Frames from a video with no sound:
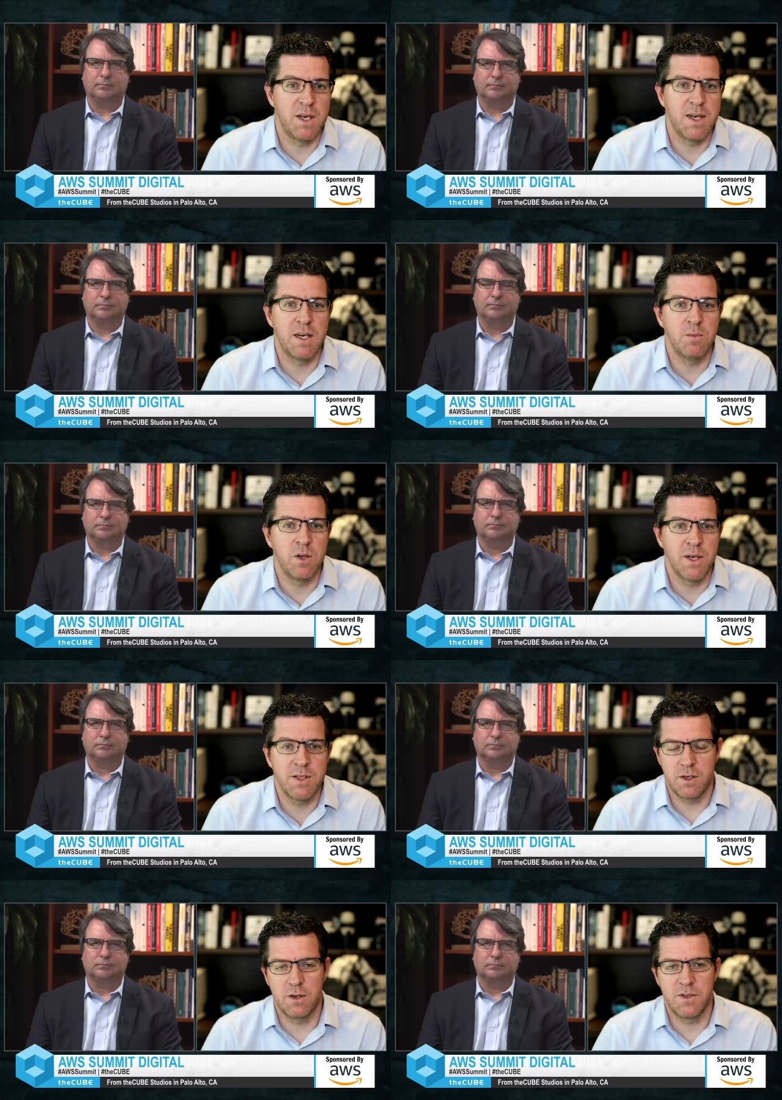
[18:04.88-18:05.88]
Speaker 1: in
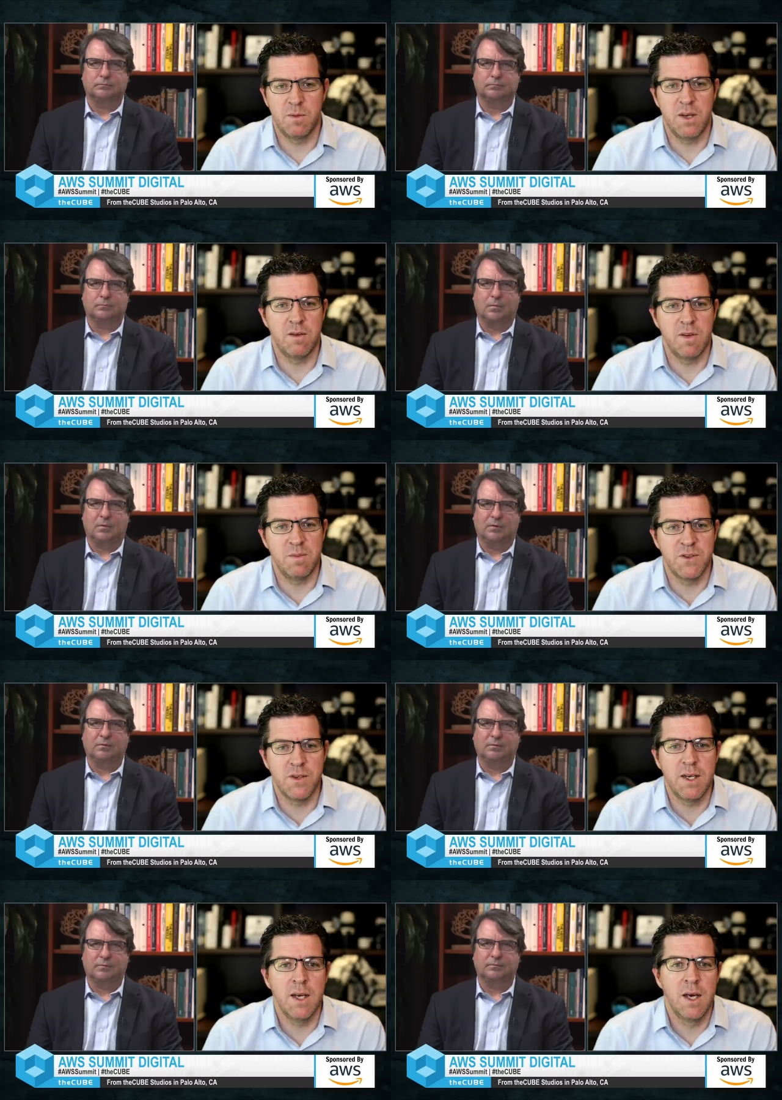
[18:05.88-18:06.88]
AWS, it'll obviously be in a
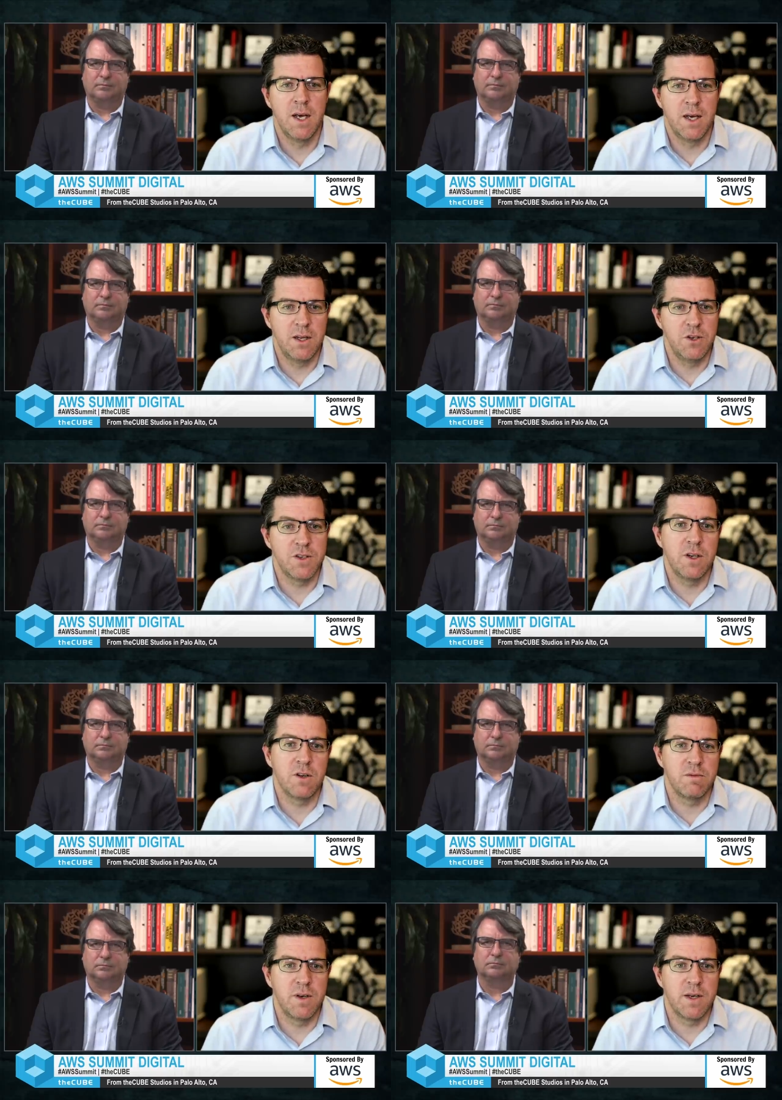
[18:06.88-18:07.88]
VPC, and you just
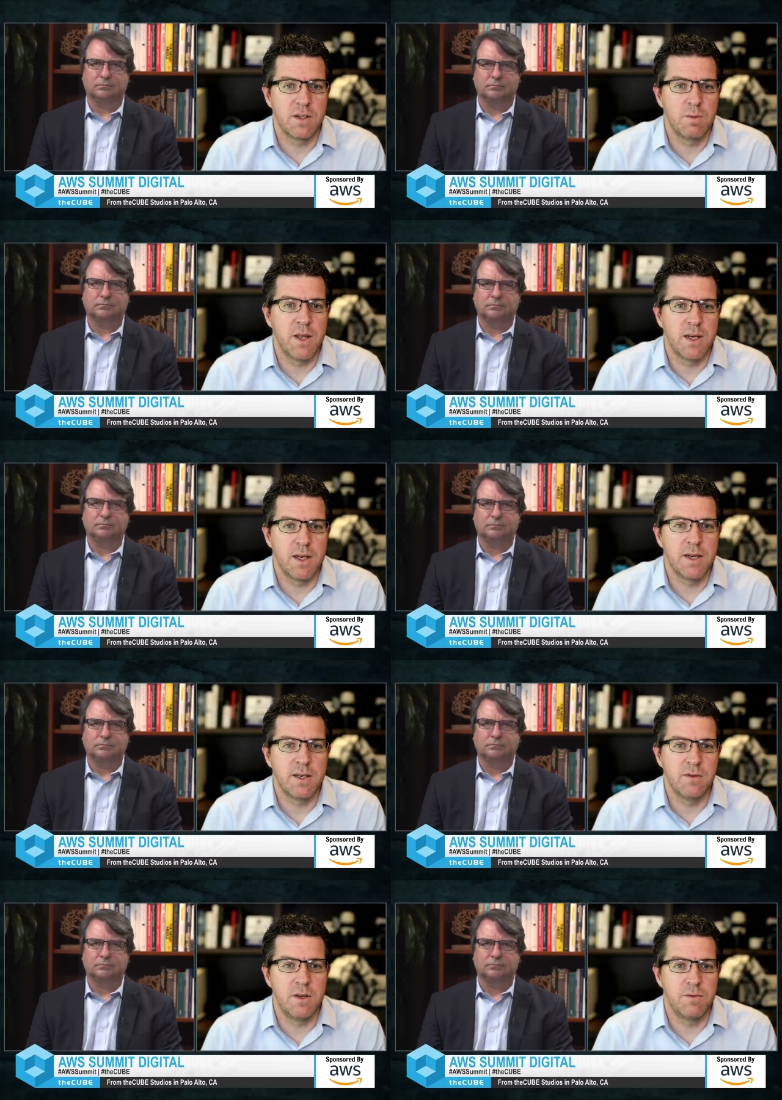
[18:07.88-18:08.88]
need to configure some of that
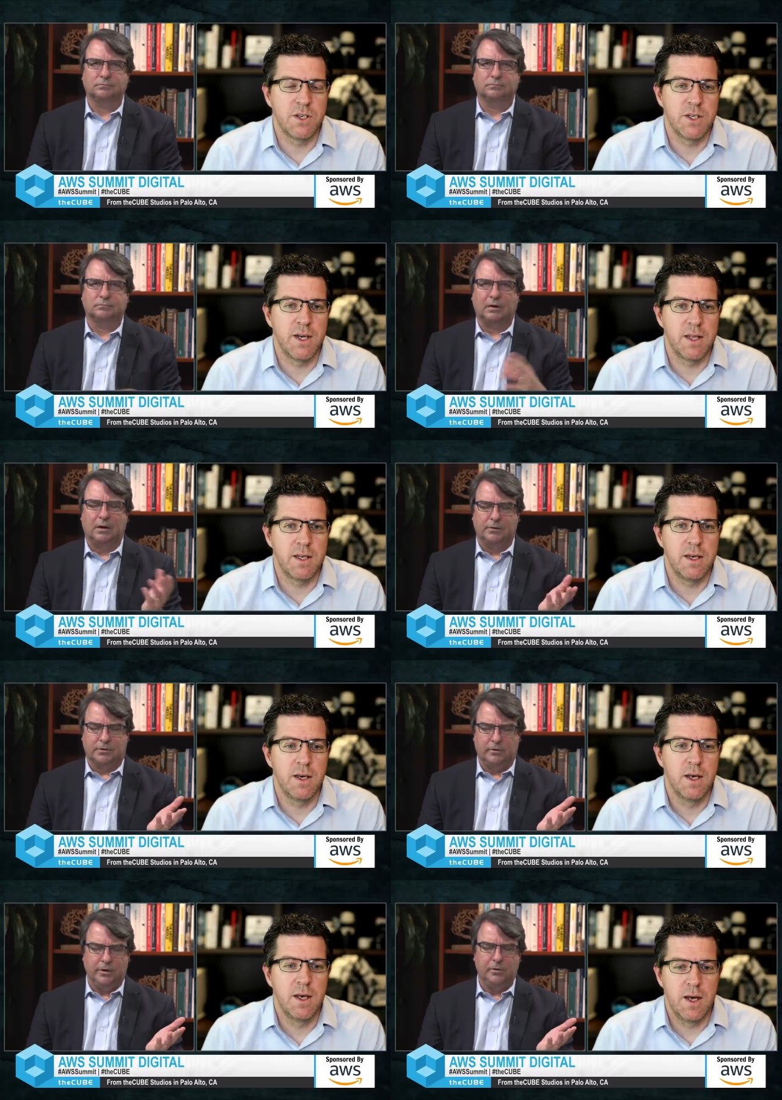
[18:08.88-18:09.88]
connectivity functionality.
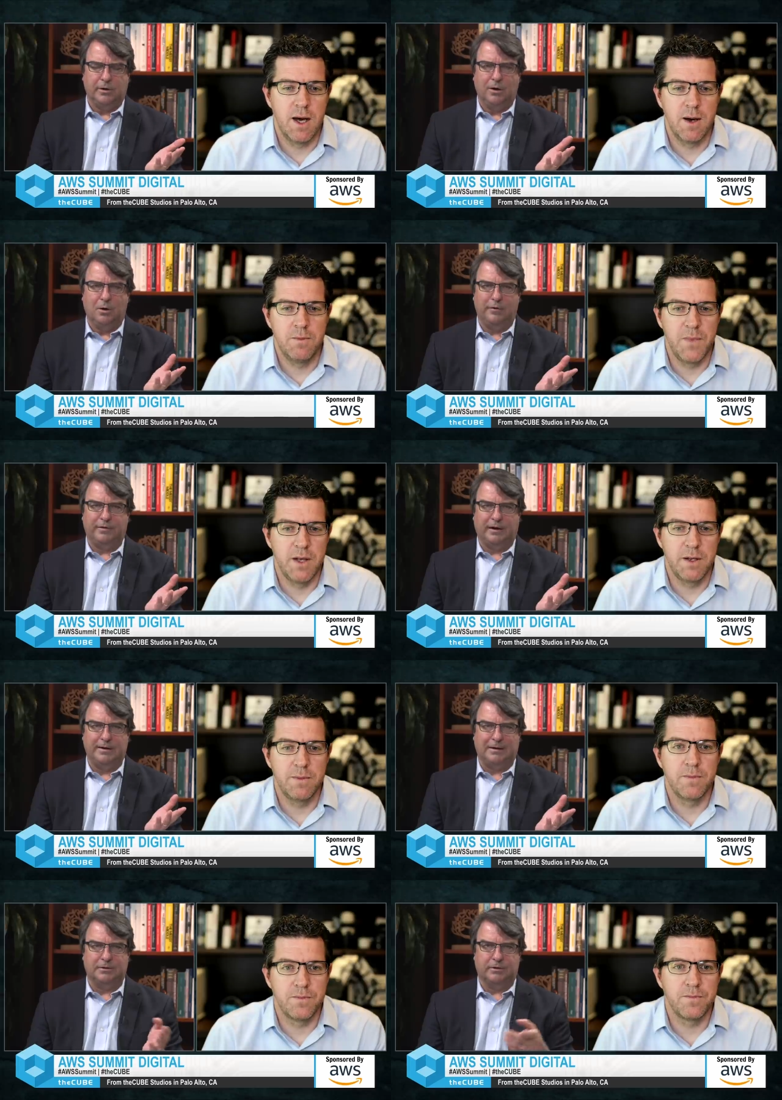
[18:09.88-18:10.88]
Speaker 2: So no um, code if the
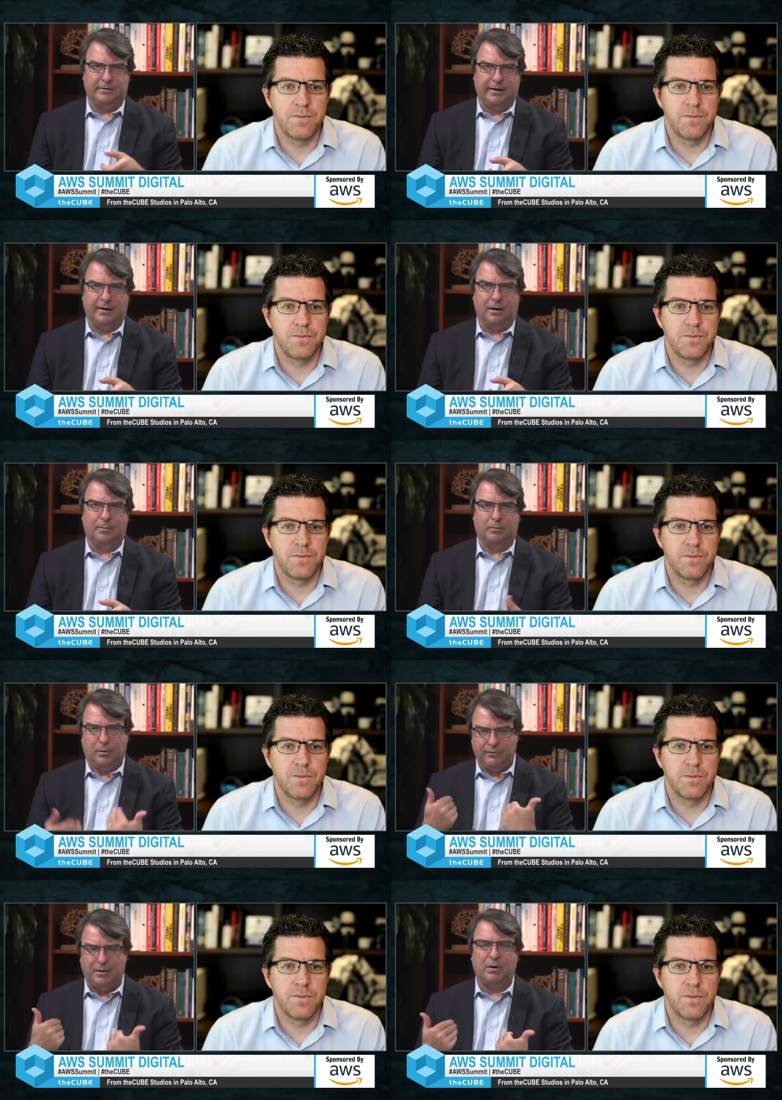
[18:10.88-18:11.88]
connectors are there, but
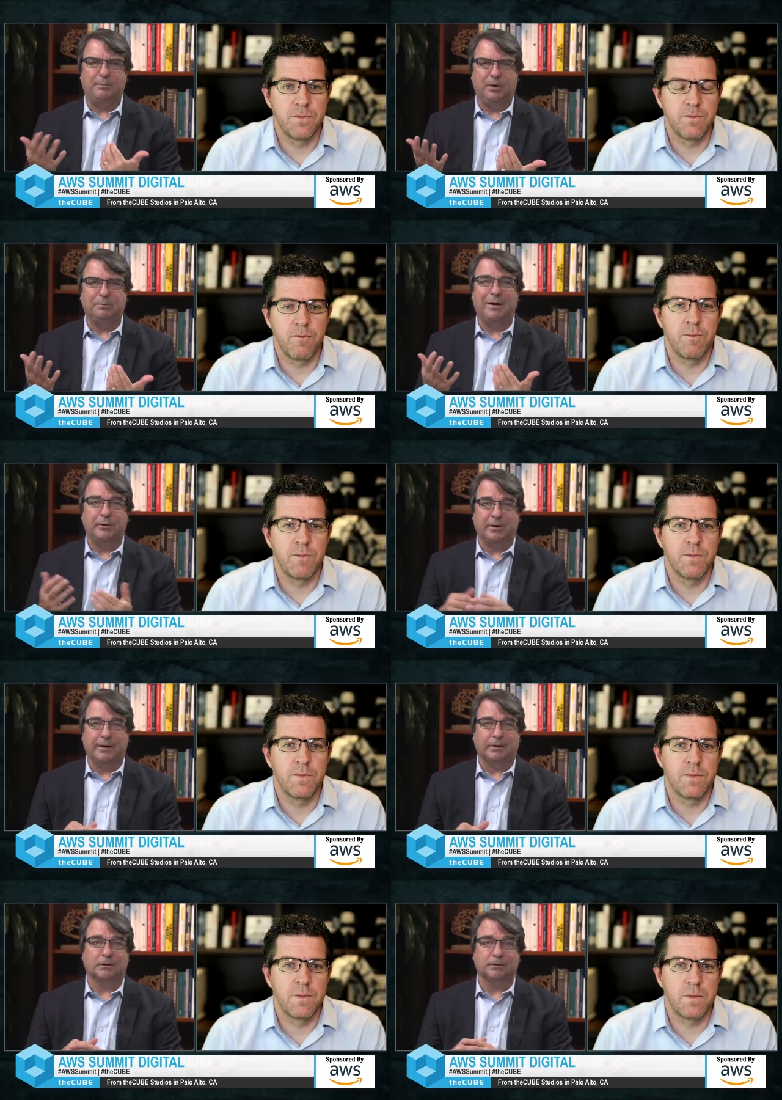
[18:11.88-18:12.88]
what if I want to build my own
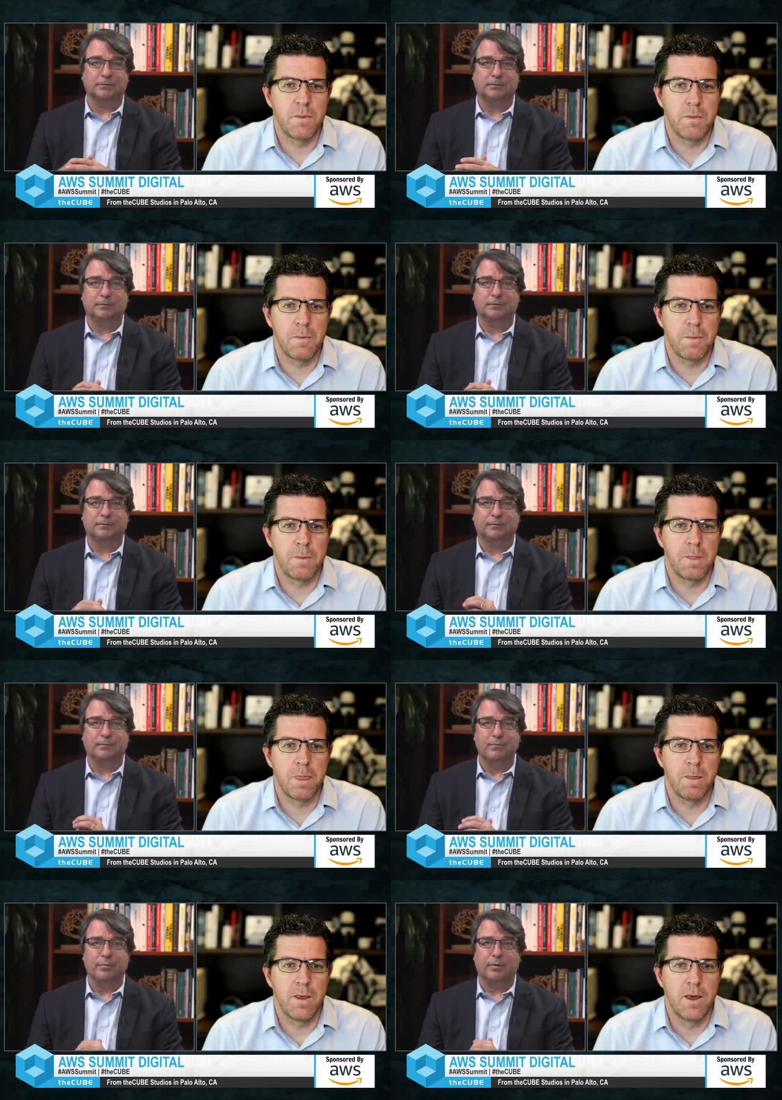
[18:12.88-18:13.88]
connector?
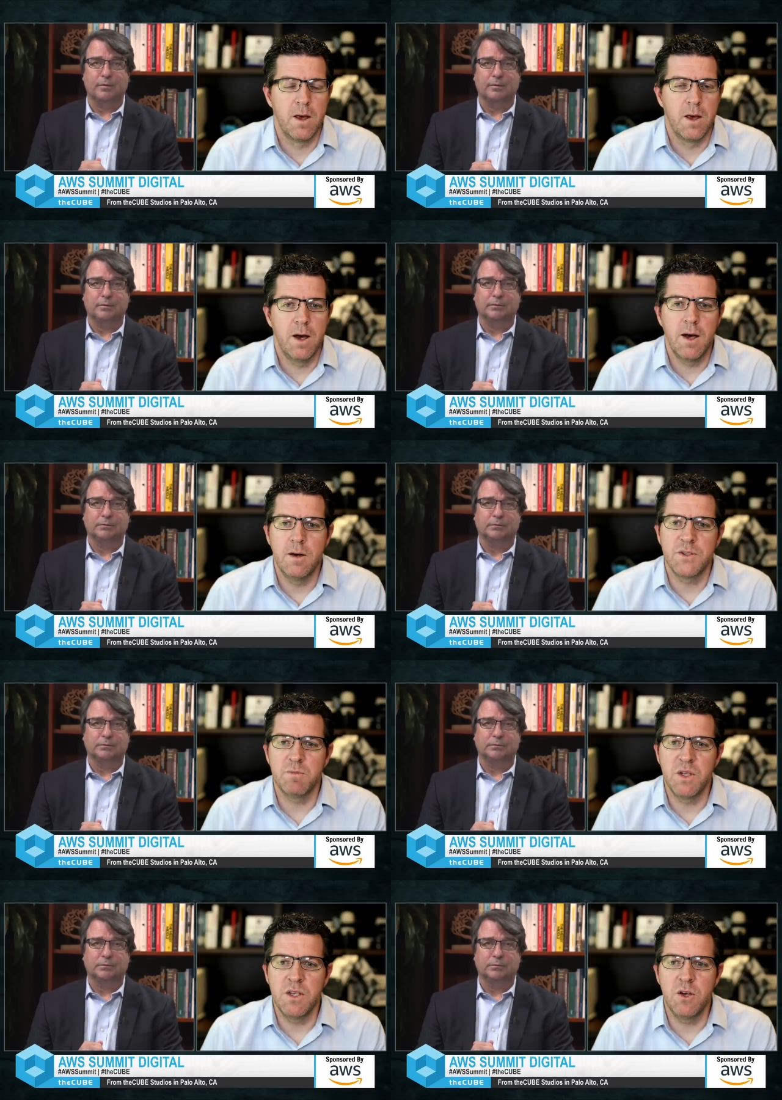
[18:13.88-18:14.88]
Speaker 1: Uh, so
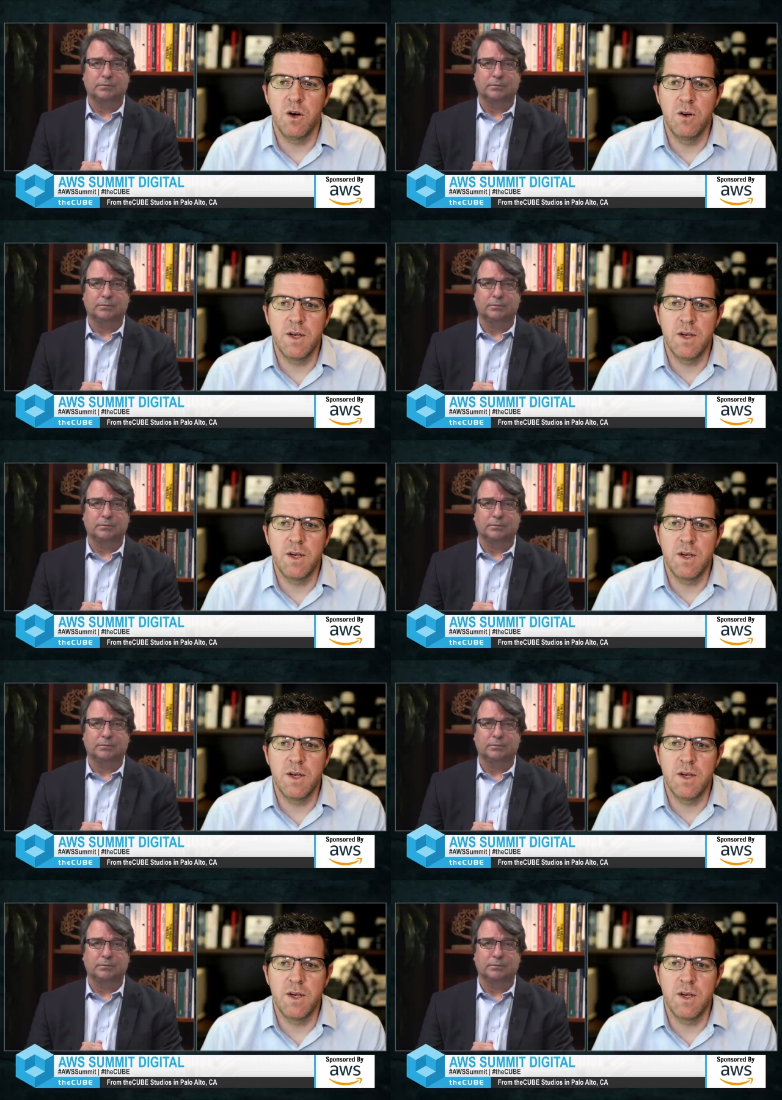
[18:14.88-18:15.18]
building your own